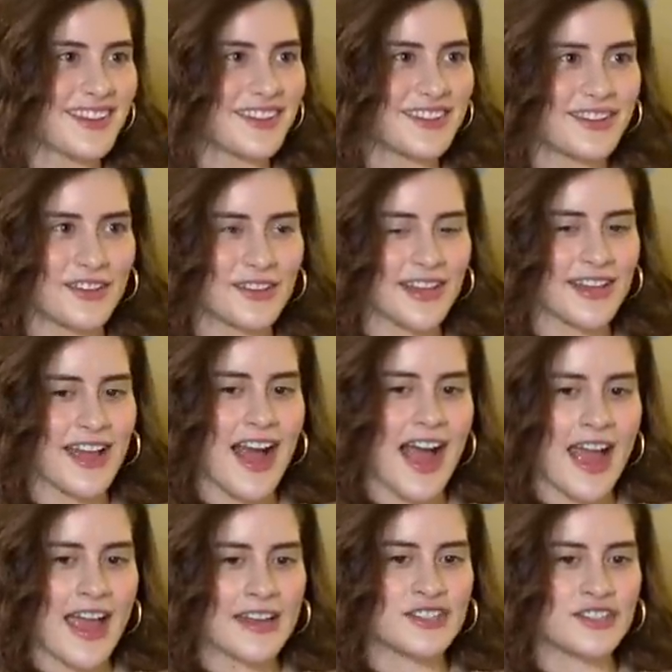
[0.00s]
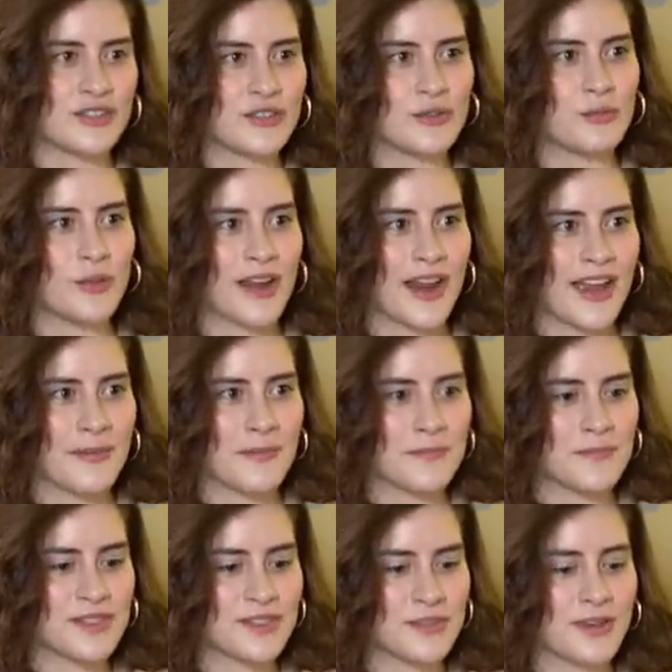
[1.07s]
Yeah. You know, like I do what
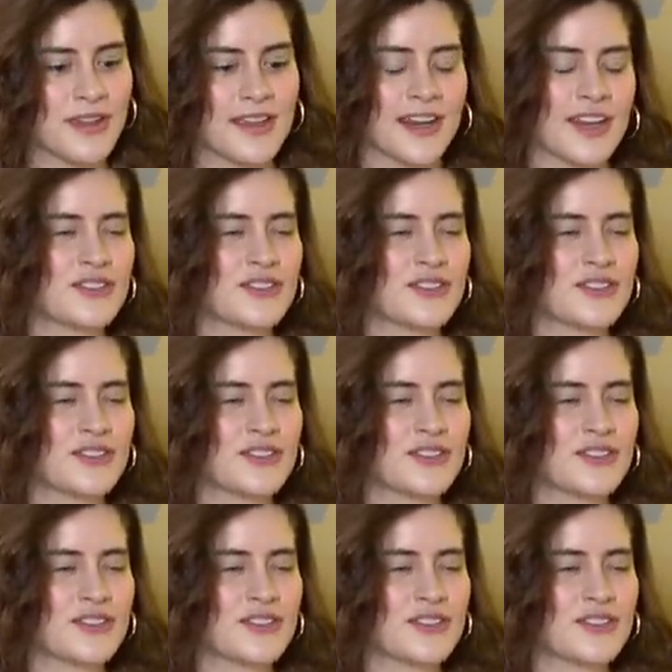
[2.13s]
I'm doing